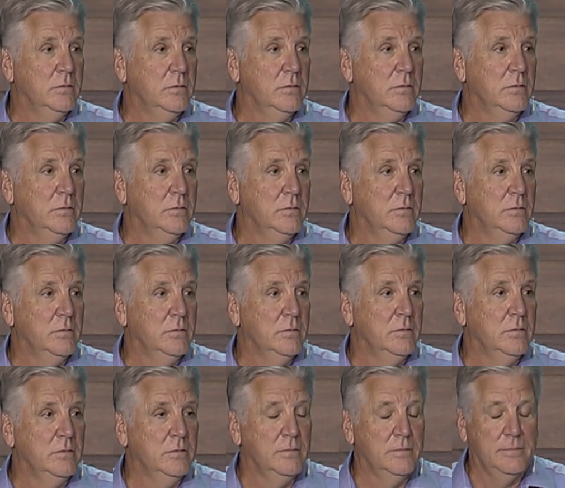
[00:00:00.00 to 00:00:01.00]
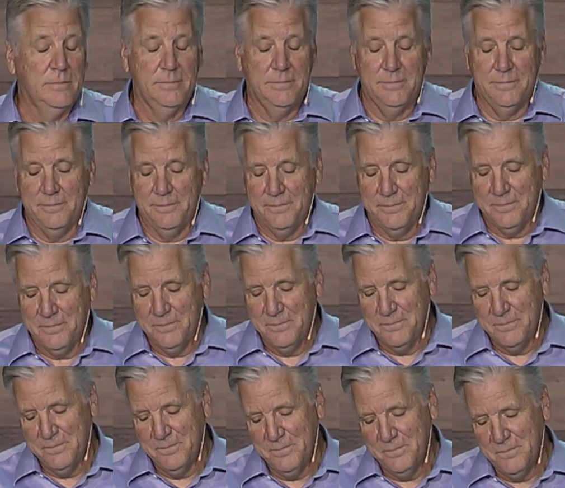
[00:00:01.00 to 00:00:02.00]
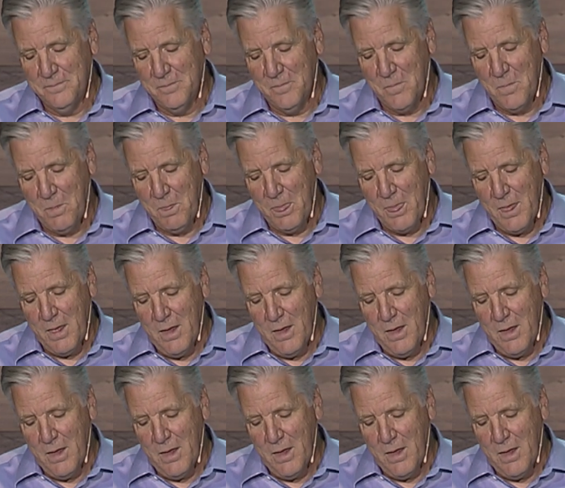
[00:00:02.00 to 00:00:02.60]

No one is speaking in this clip.